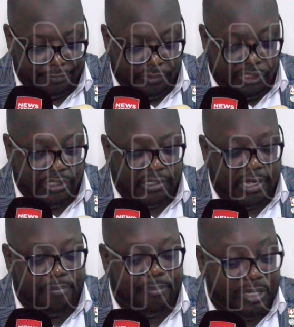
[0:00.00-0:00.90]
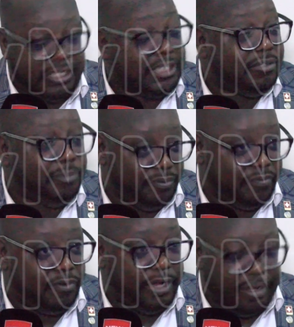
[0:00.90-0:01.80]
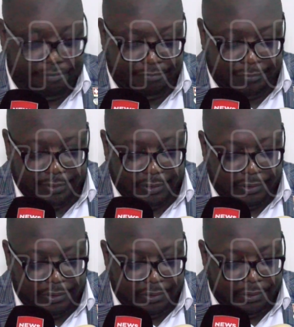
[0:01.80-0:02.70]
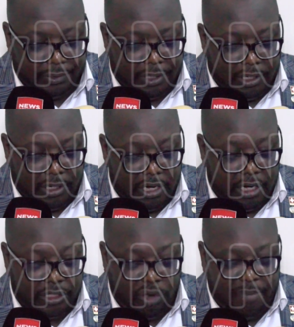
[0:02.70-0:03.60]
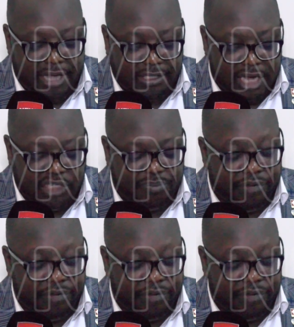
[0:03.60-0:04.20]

which is presently before them. The number is HB